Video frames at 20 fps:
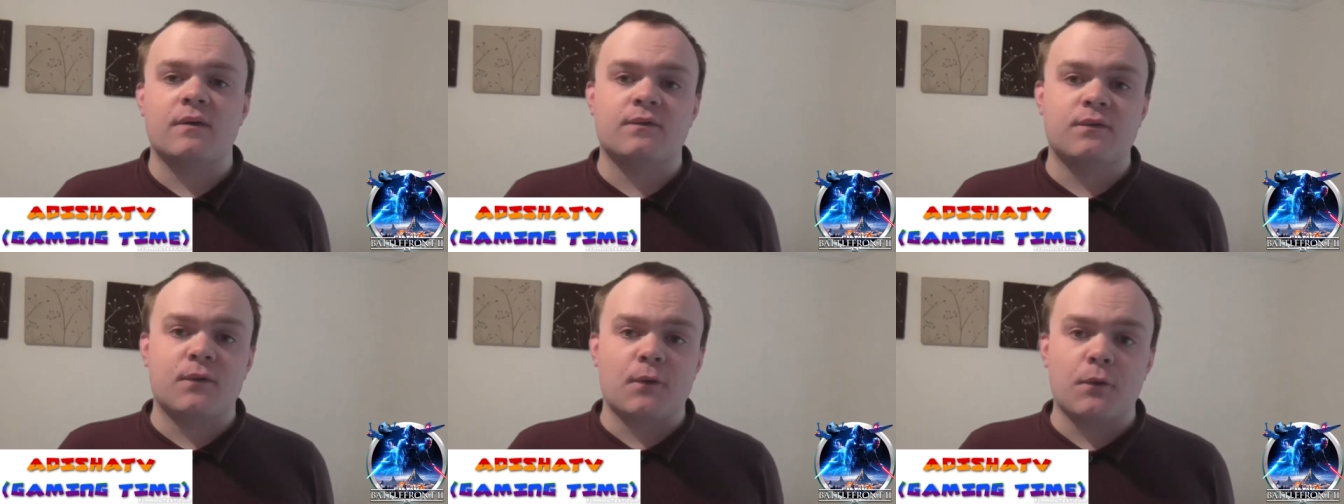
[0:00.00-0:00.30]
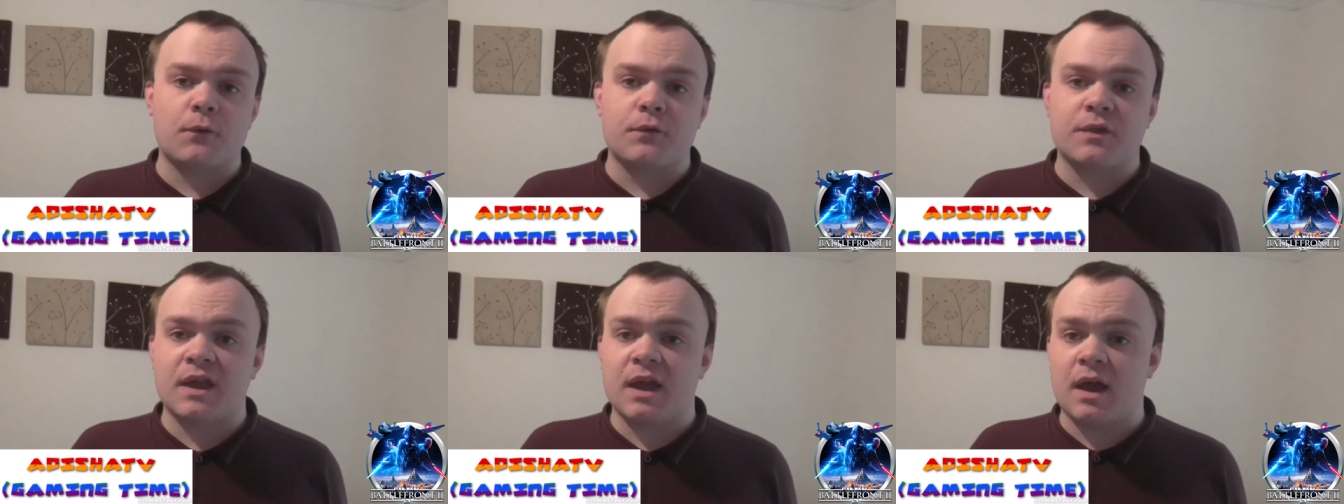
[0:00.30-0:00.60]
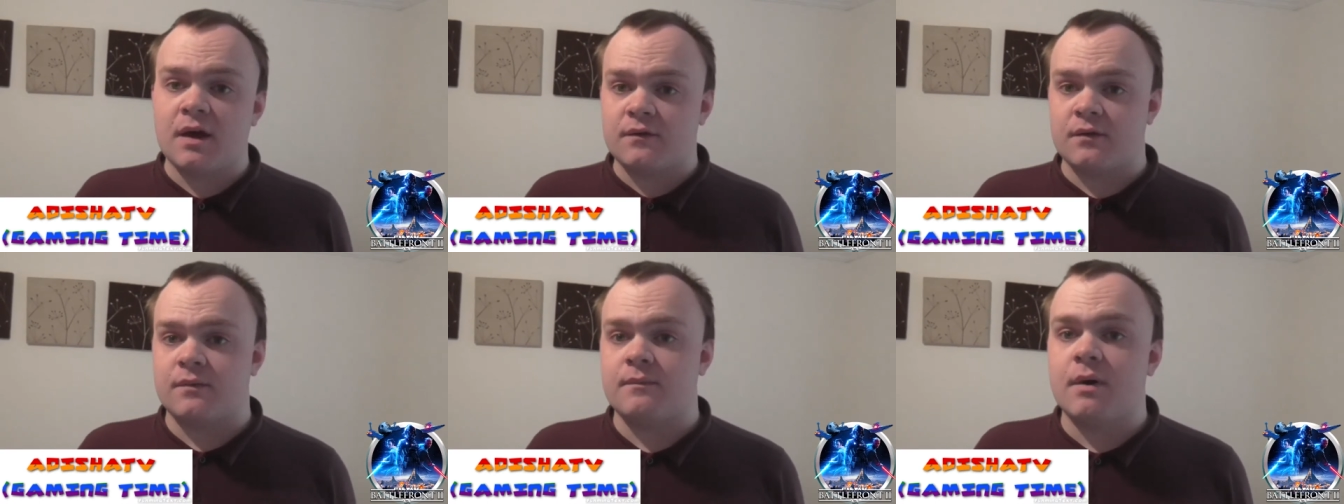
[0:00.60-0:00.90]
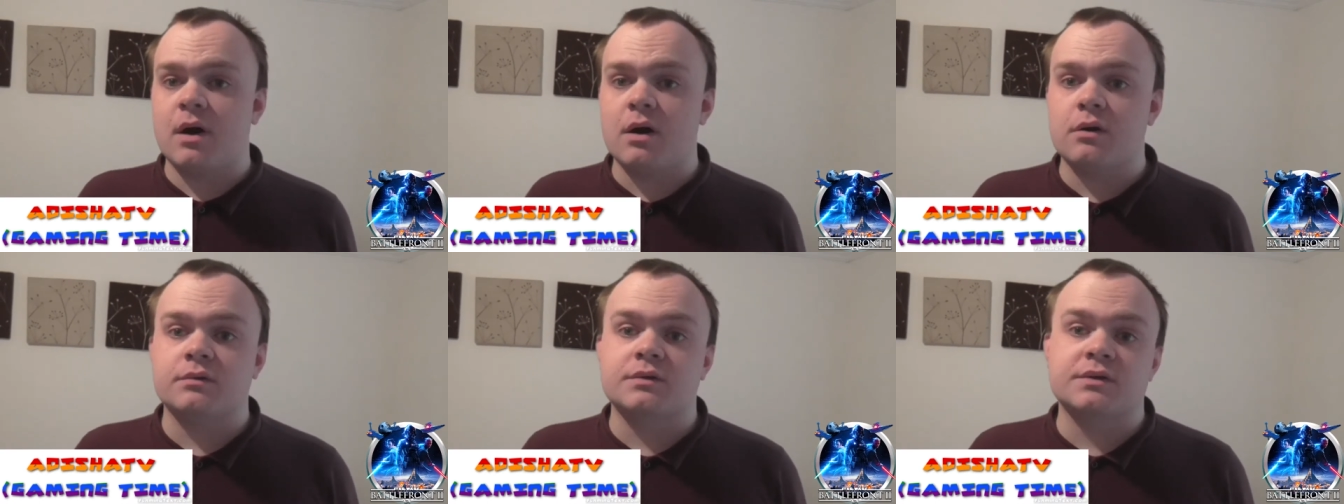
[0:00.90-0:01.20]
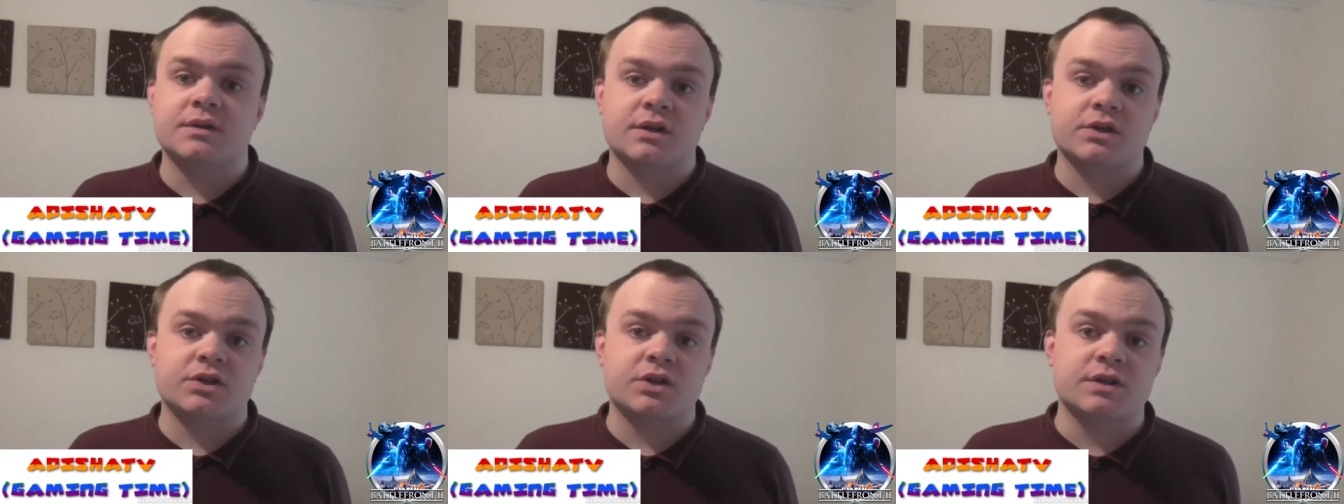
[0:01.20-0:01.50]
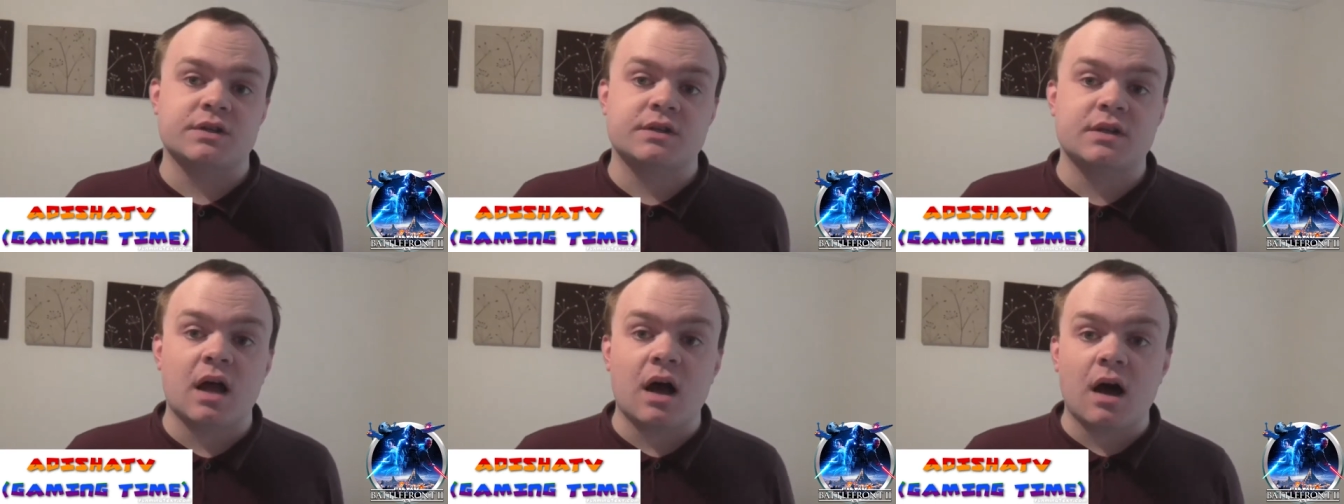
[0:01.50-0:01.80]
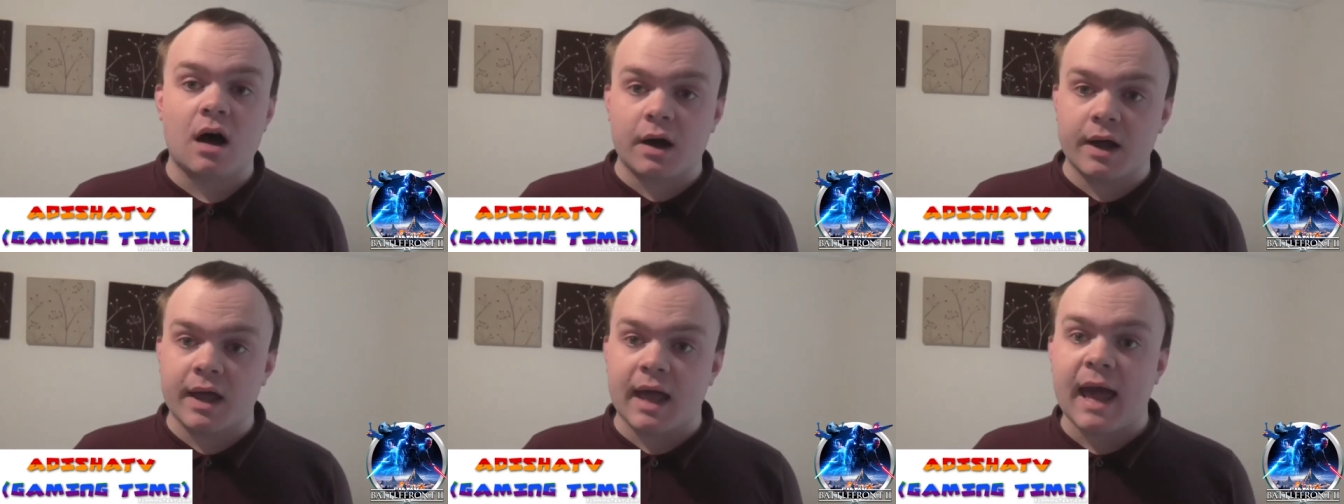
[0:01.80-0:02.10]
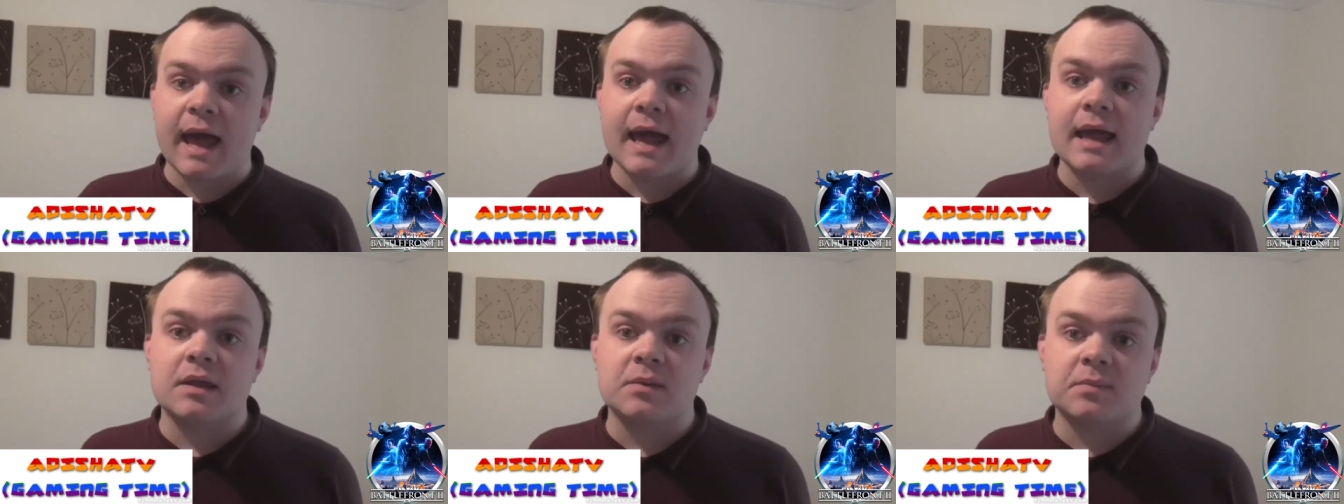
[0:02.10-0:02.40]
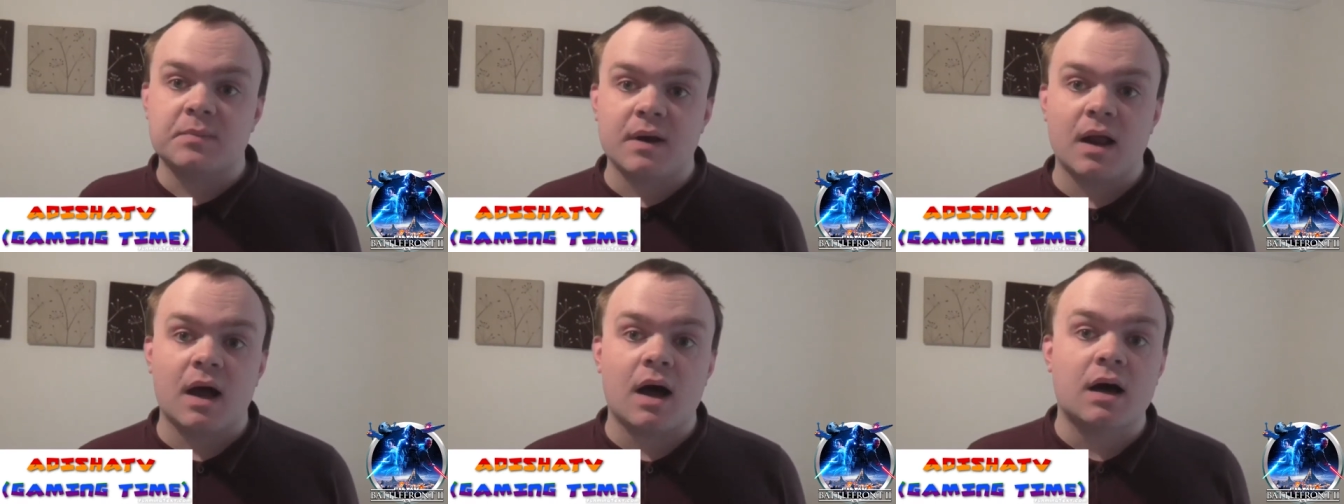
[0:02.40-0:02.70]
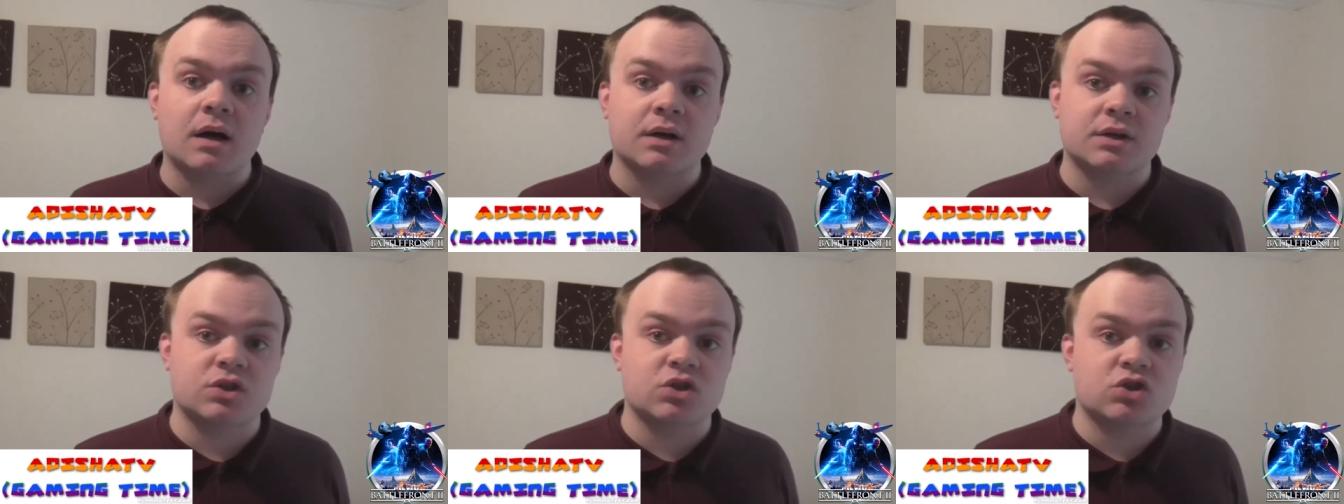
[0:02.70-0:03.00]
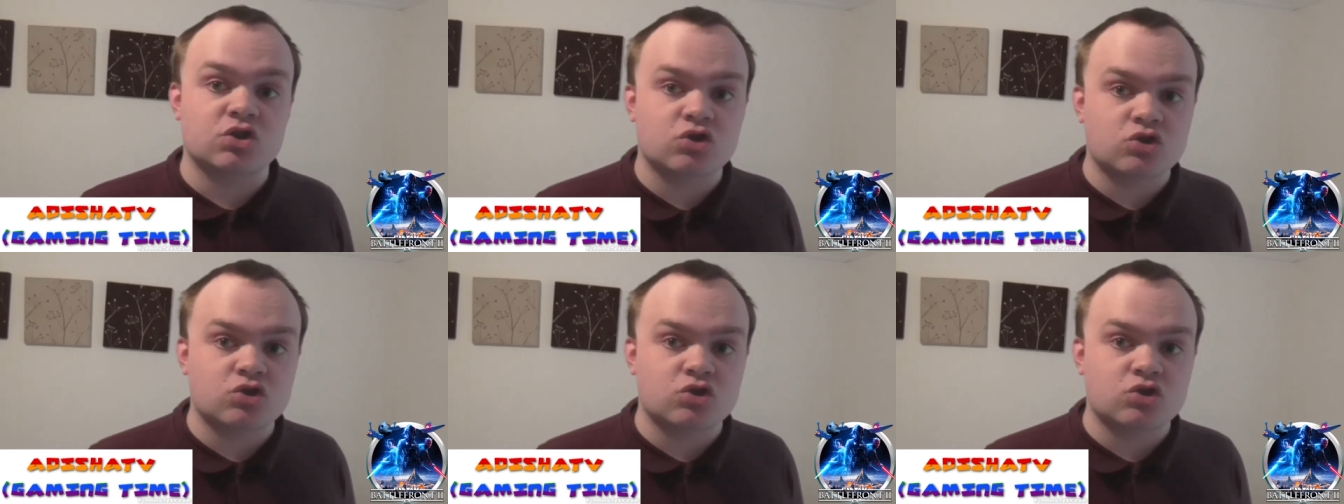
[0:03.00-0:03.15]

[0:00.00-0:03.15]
for the other modes such as Arcade Blast,